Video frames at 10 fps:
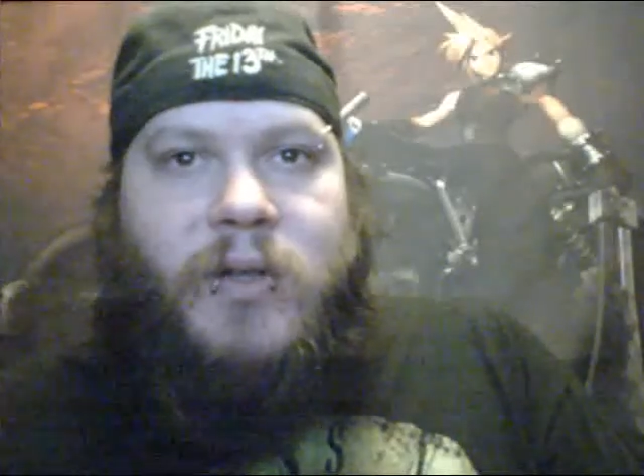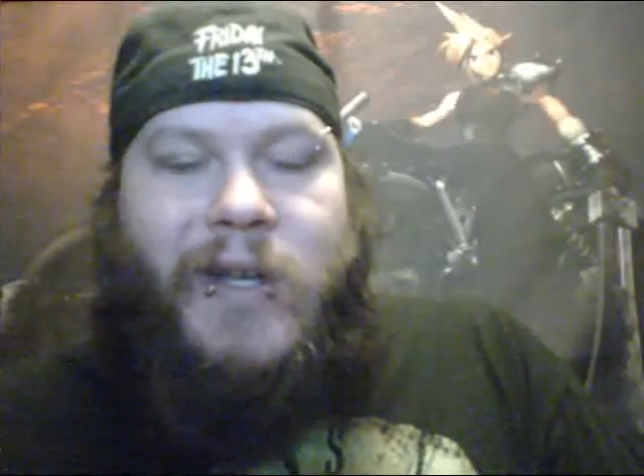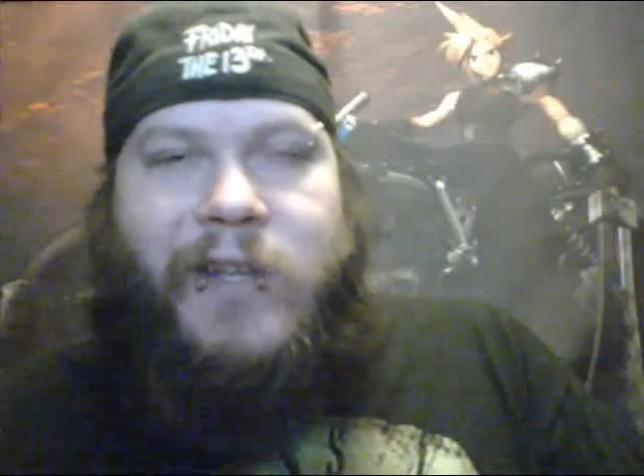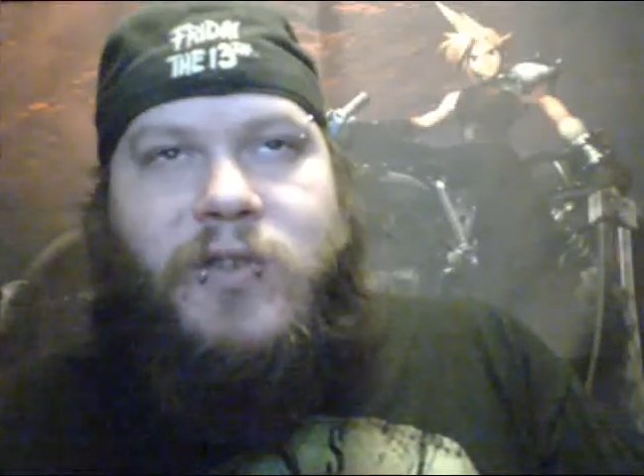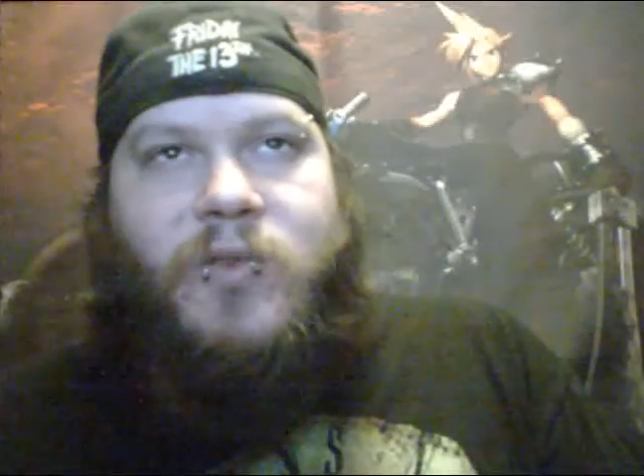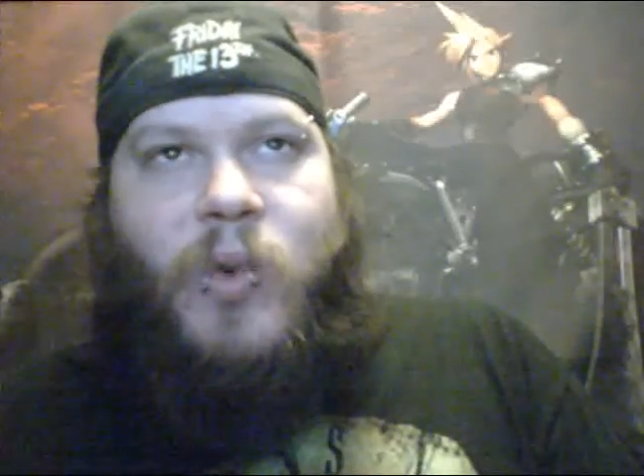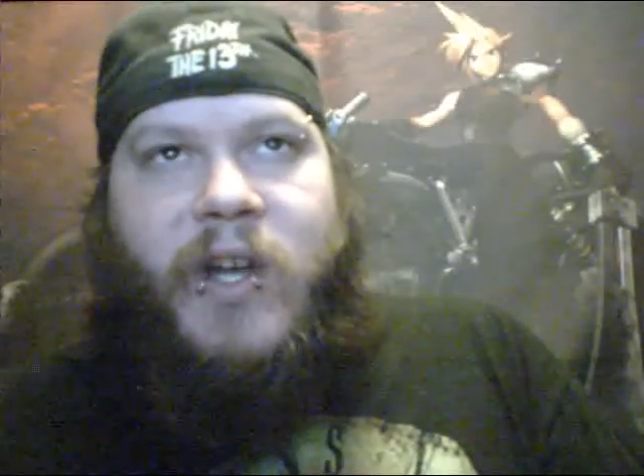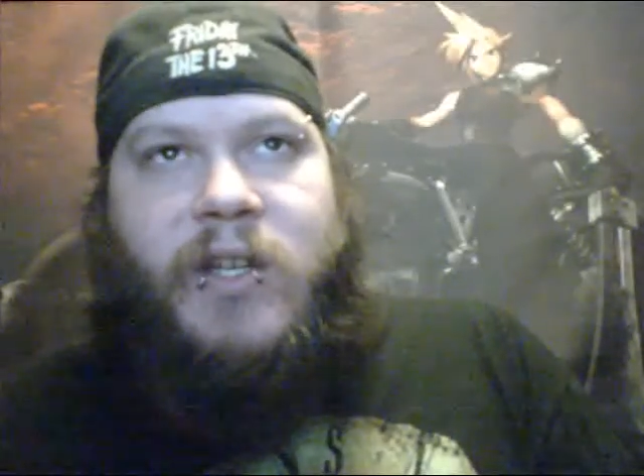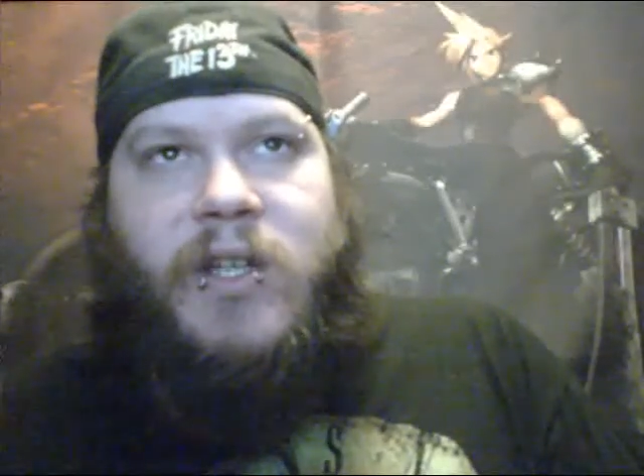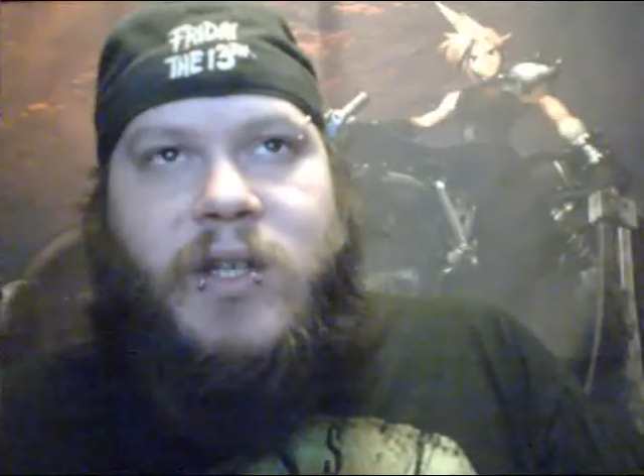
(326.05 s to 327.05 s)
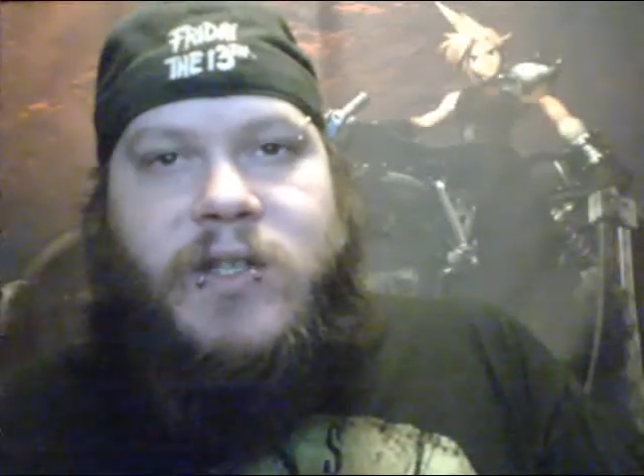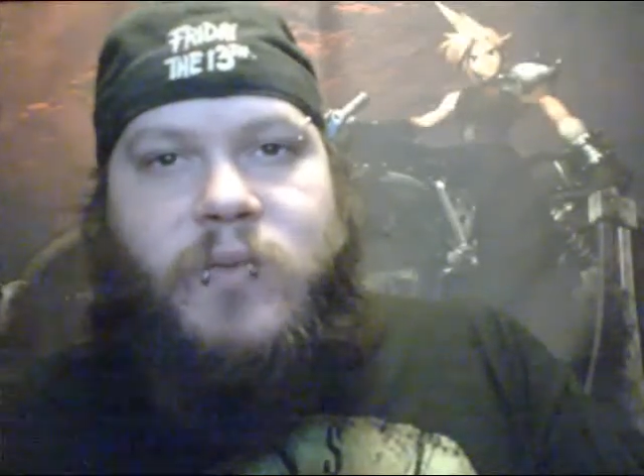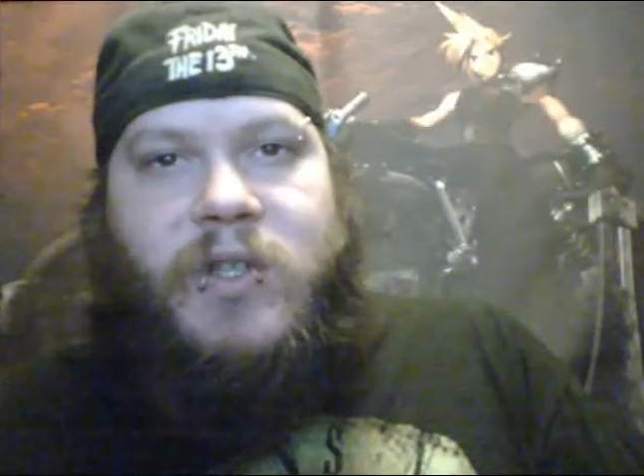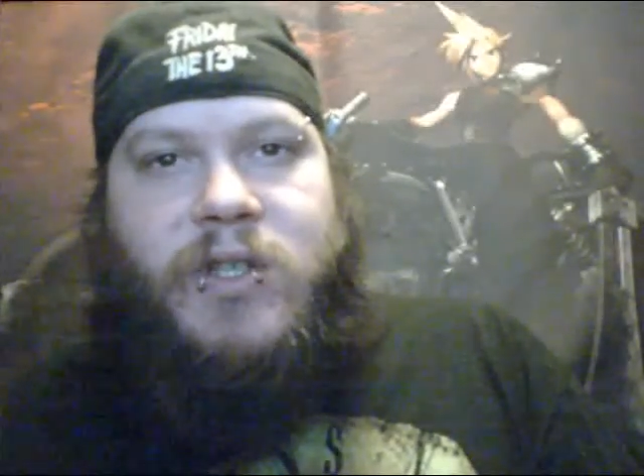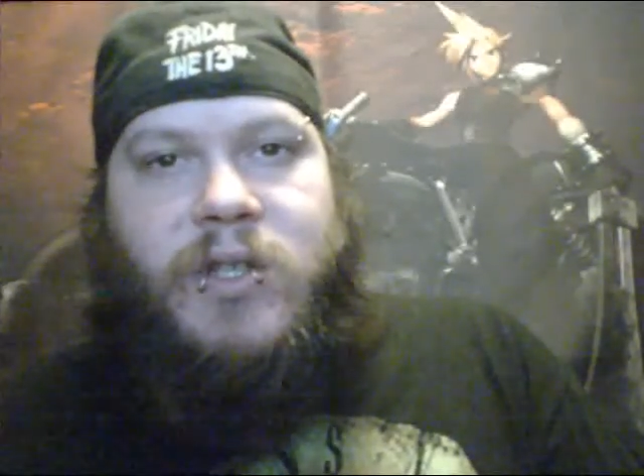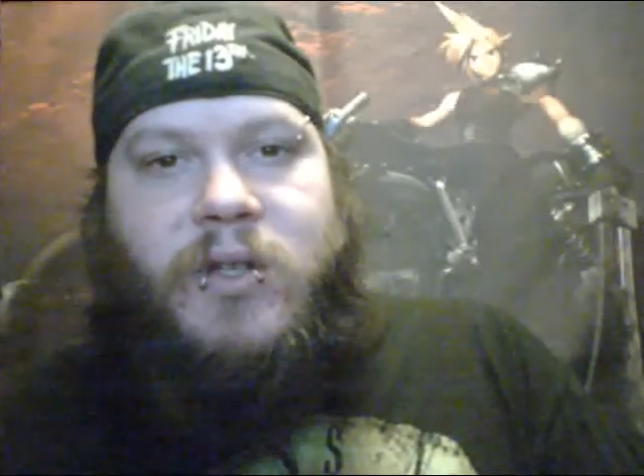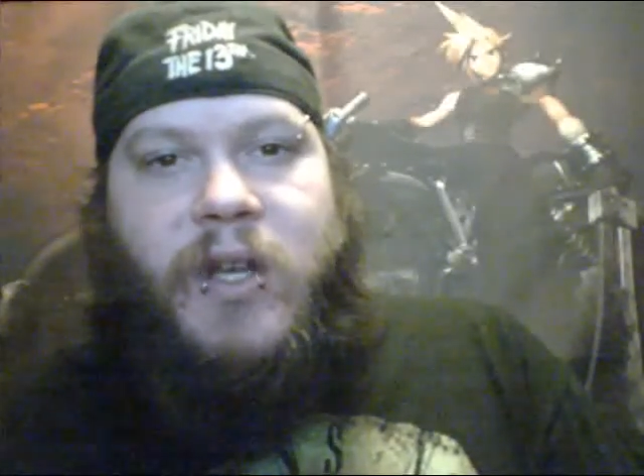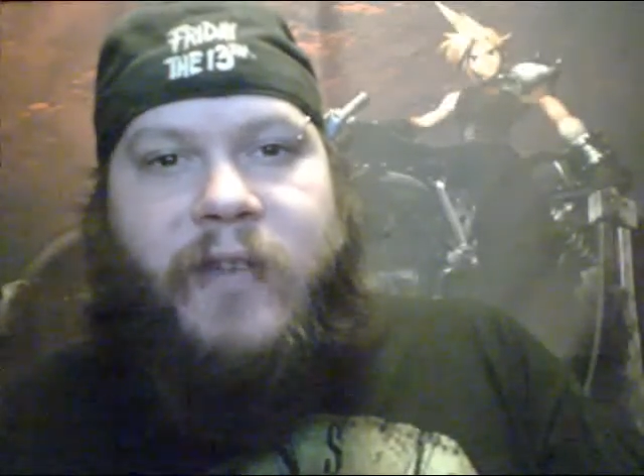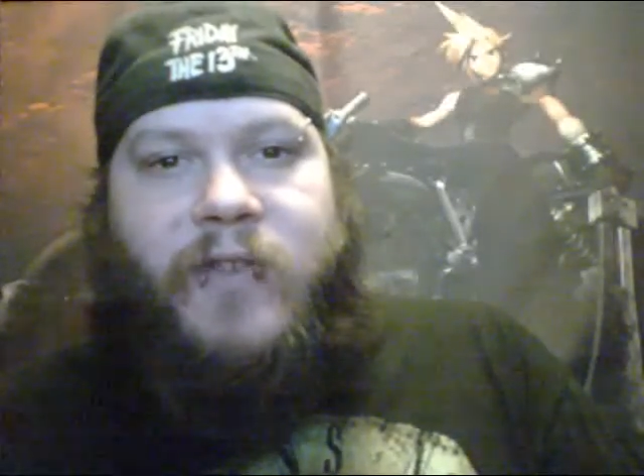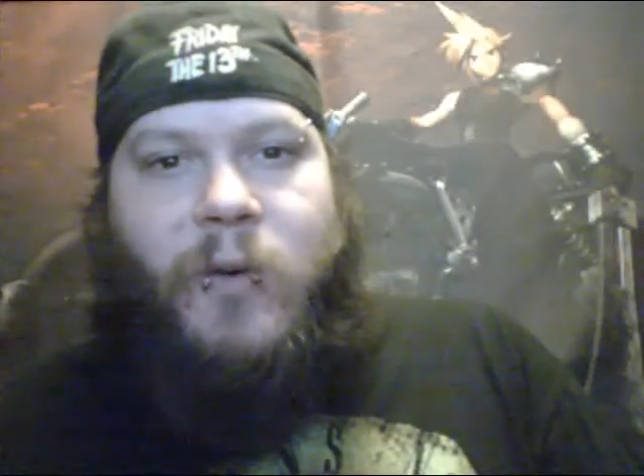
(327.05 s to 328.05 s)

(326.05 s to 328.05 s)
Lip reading: I used wine yeast, which you have to